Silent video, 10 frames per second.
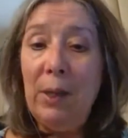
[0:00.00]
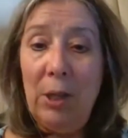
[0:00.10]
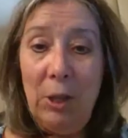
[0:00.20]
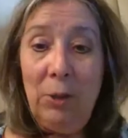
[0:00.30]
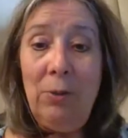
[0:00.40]

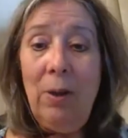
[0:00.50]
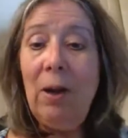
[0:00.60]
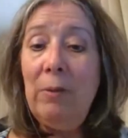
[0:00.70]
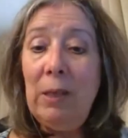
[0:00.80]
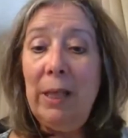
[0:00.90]
you
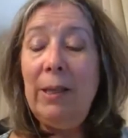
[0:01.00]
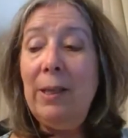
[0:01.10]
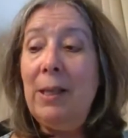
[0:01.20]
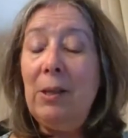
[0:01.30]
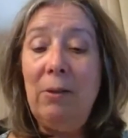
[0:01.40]
are
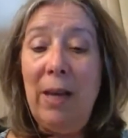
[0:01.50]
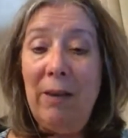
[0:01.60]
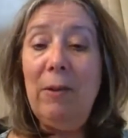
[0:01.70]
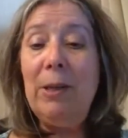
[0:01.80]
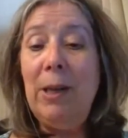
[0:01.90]
related to
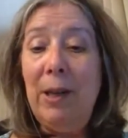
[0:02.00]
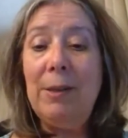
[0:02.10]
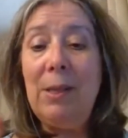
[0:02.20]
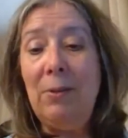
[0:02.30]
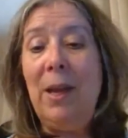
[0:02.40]
everyone
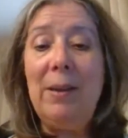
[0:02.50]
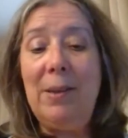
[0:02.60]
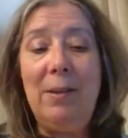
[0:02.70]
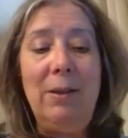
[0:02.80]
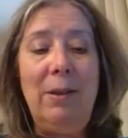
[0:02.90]
else who has
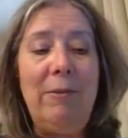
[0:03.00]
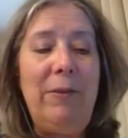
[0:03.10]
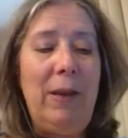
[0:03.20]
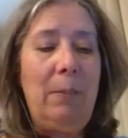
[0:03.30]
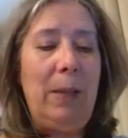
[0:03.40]
it in their
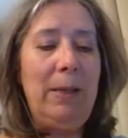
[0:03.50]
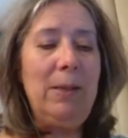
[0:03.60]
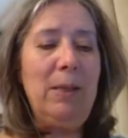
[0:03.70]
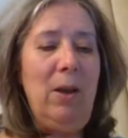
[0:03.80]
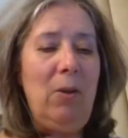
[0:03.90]
family.
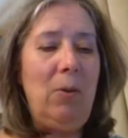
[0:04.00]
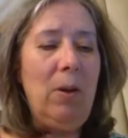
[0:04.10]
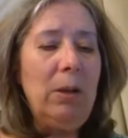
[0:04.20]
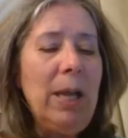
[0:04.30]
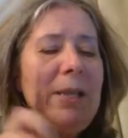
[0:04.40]
So
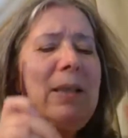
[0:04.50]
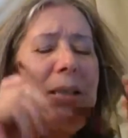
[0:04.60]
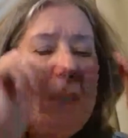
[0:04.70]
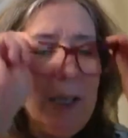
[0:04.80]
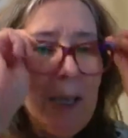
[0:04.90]
let's
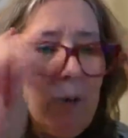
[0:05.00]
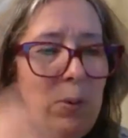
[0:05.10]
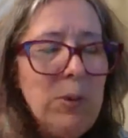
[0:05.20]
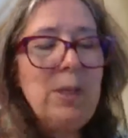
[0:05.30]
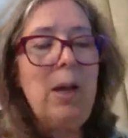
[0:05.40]
see
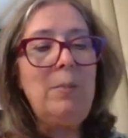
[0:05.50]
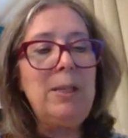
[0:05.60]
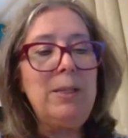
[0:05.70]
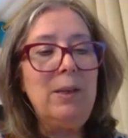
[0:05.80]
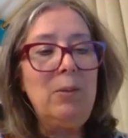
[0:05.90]
who was
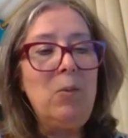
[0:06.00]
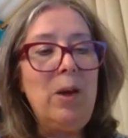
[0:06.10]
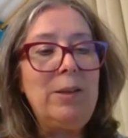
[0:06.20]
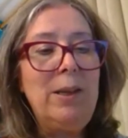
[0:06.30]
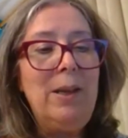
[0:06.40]
commenting on
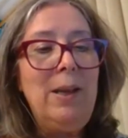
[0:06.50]
what.